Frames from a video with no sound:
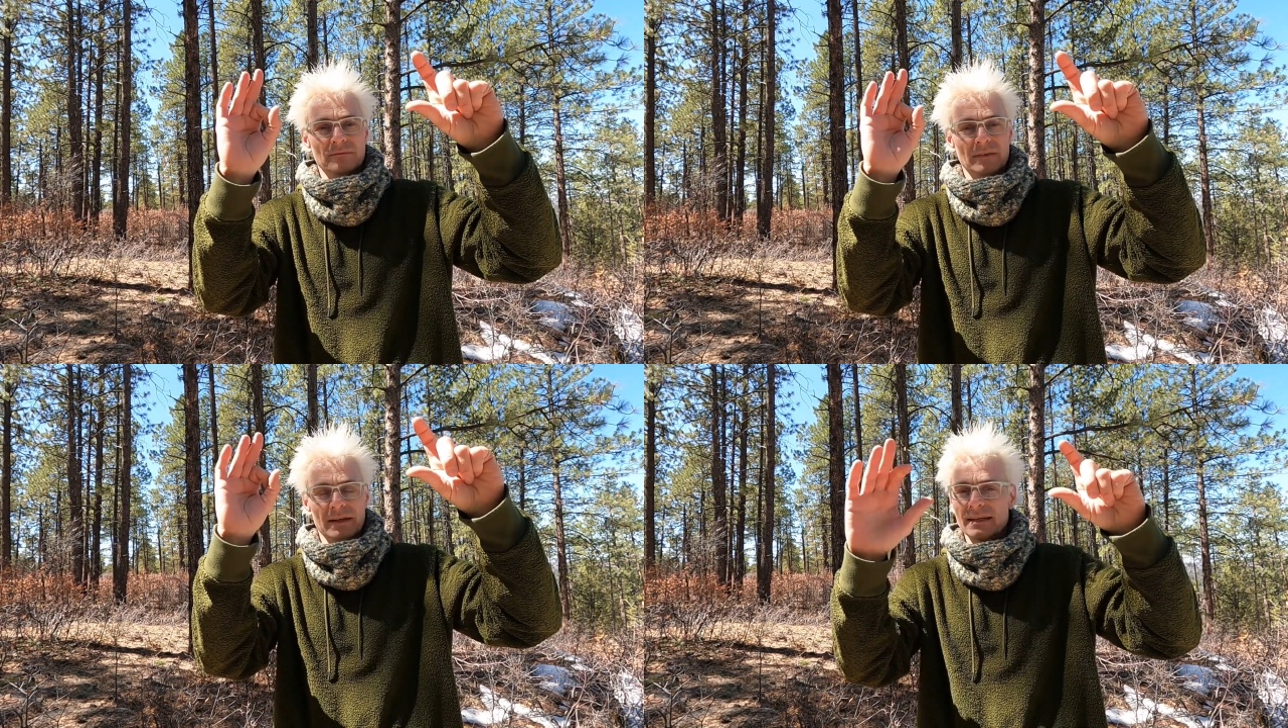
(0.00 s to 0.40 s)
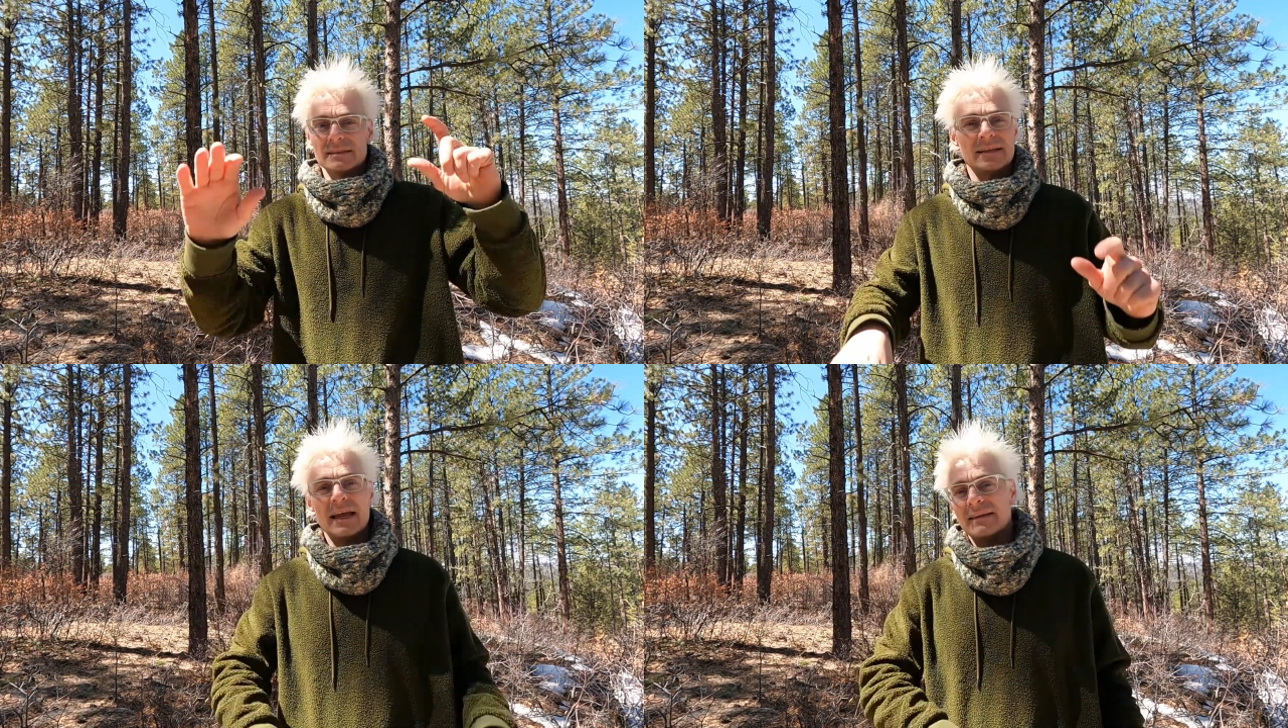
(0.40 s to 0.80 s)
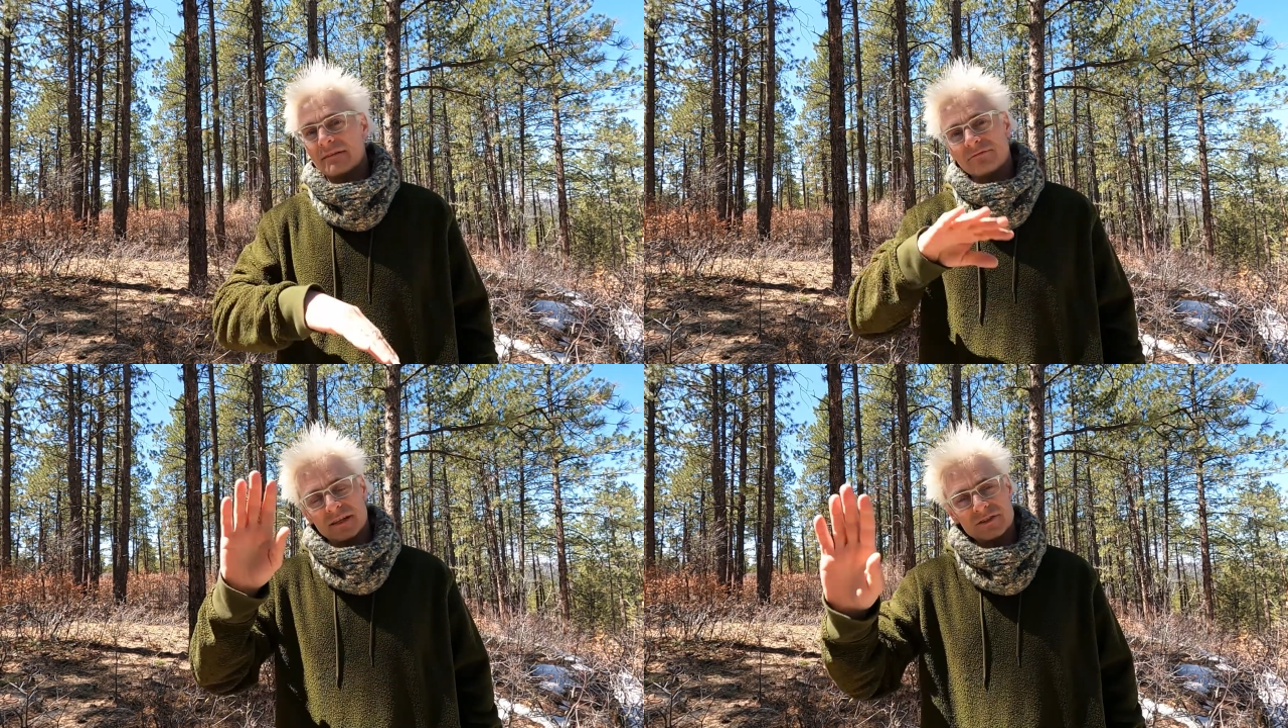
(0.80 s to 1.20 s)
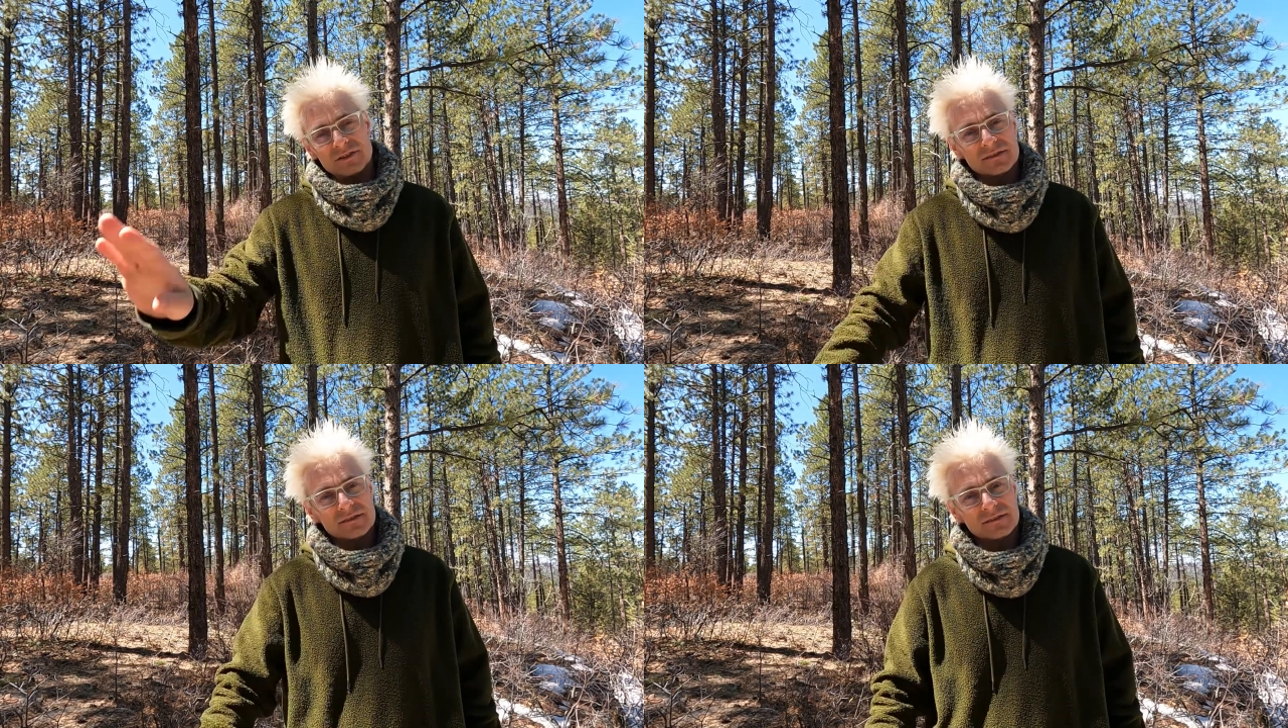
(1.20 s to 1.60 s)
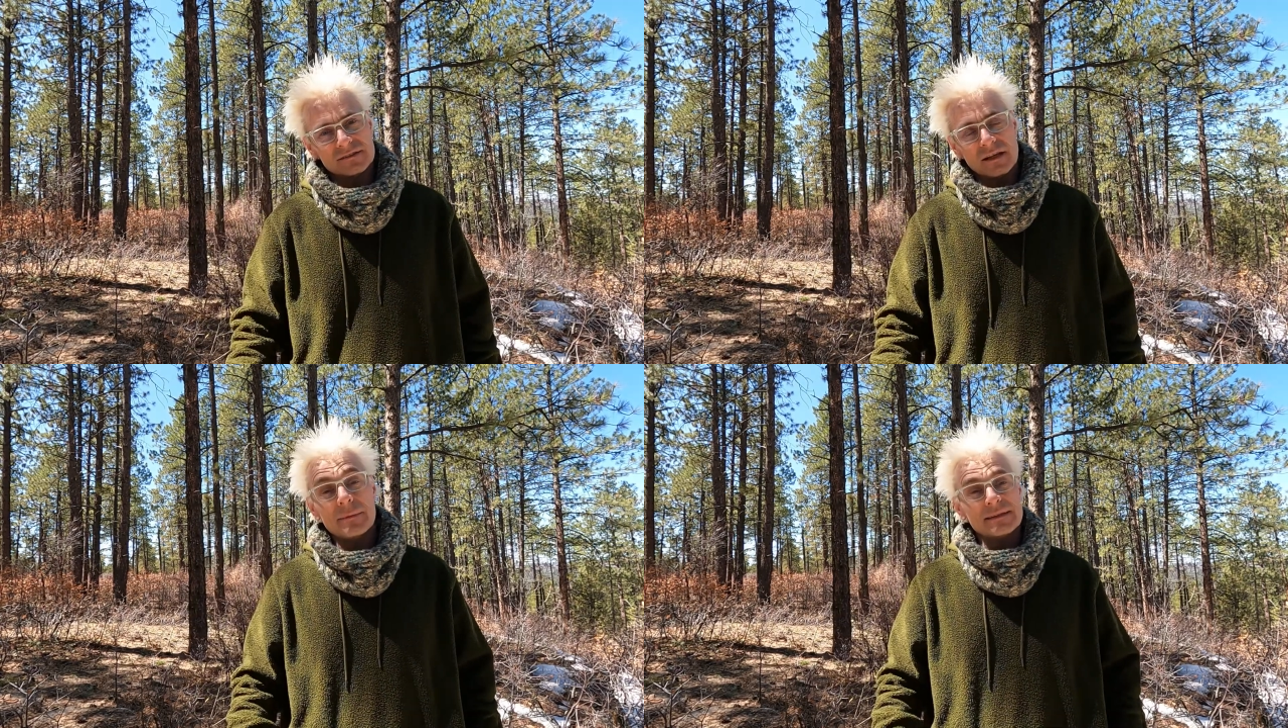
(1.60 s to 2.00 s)
Like each day that flushes.
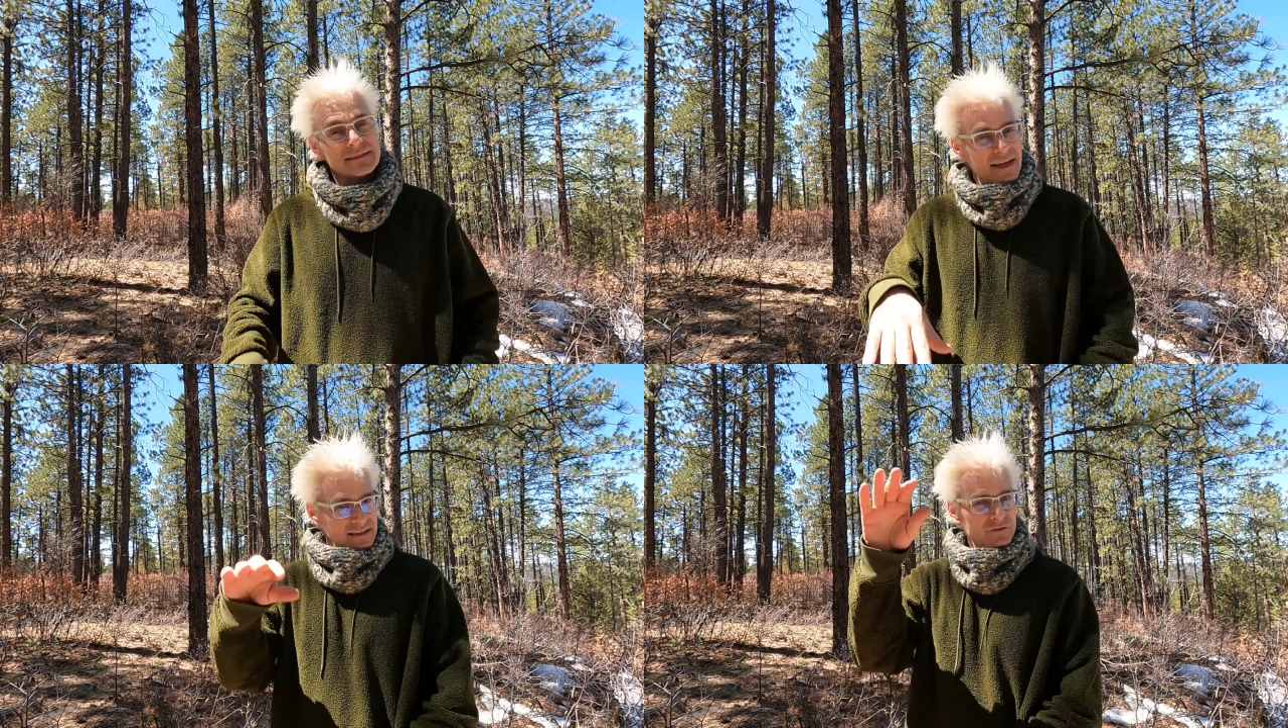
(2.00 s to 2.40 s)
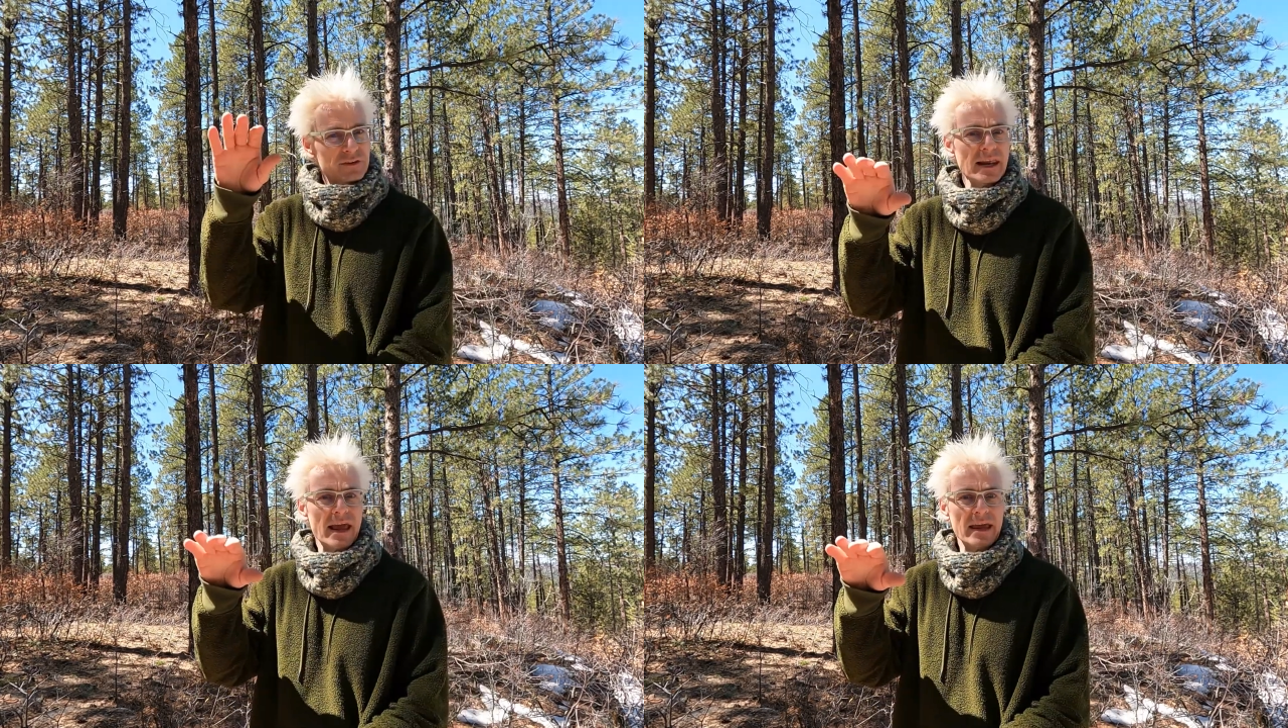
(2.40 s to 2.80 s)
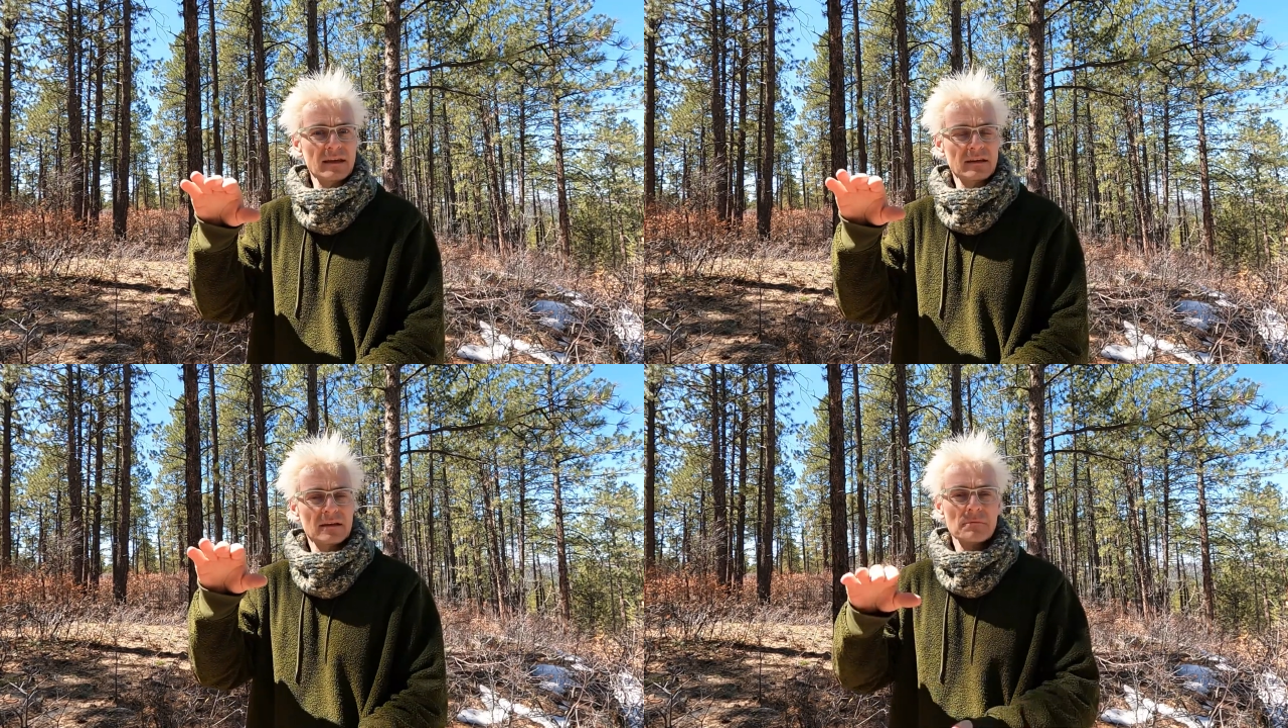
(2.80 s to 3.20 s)
I mean, it stays for a day,